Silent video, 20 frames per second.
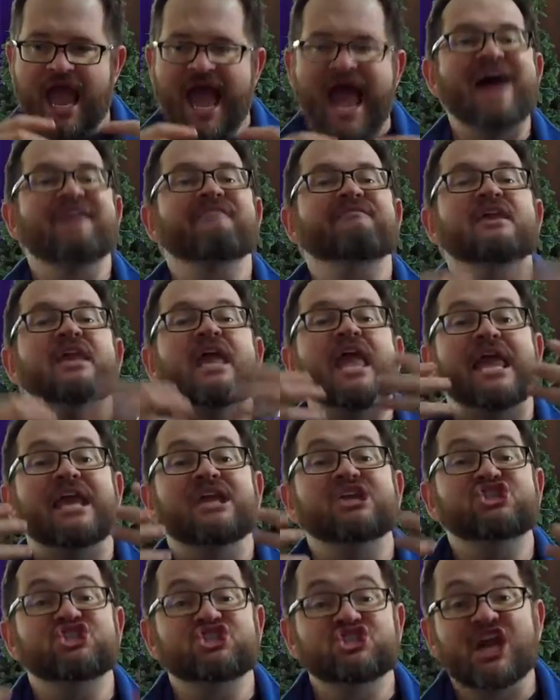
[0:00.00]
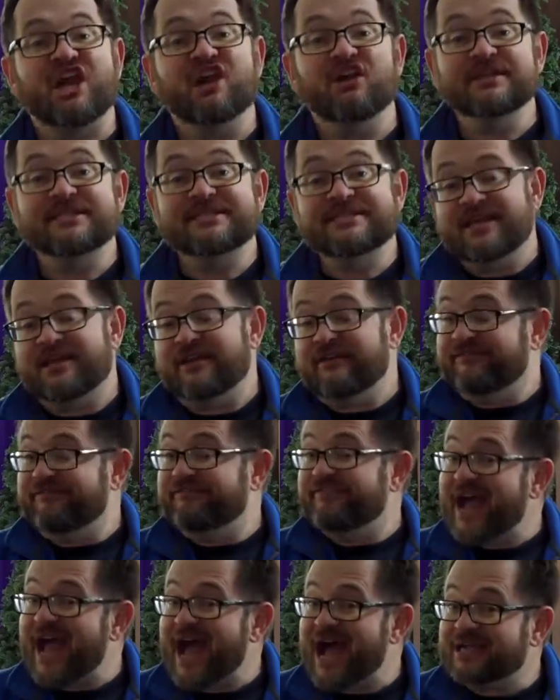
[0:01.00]
having a shared set of
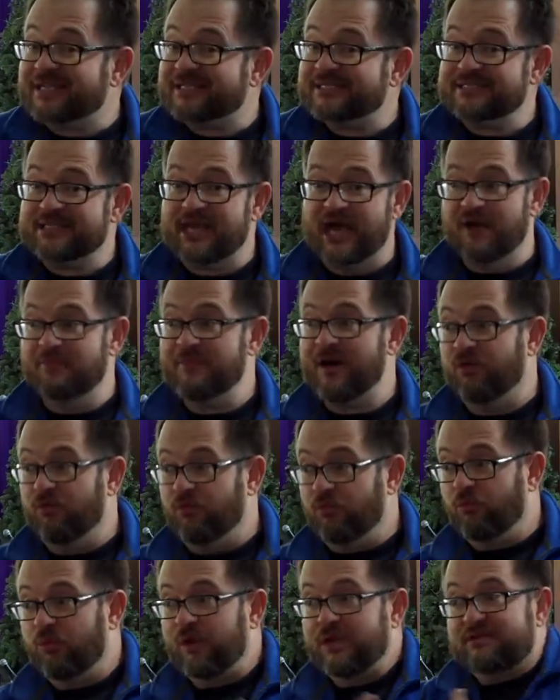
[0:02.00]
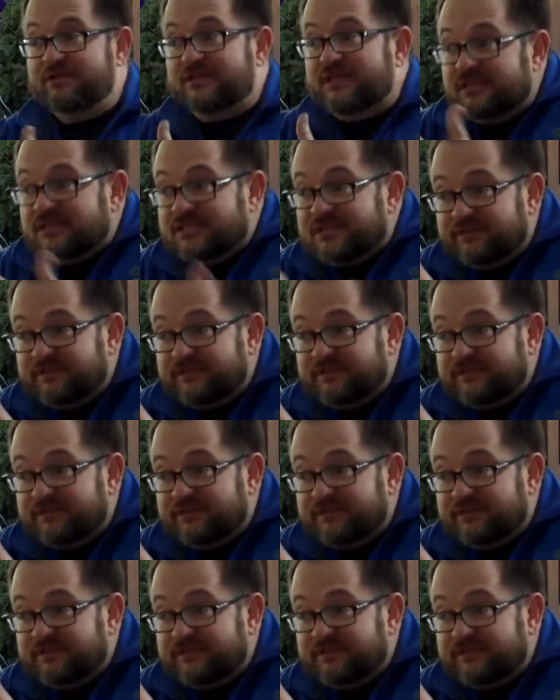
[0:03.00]
facts about what the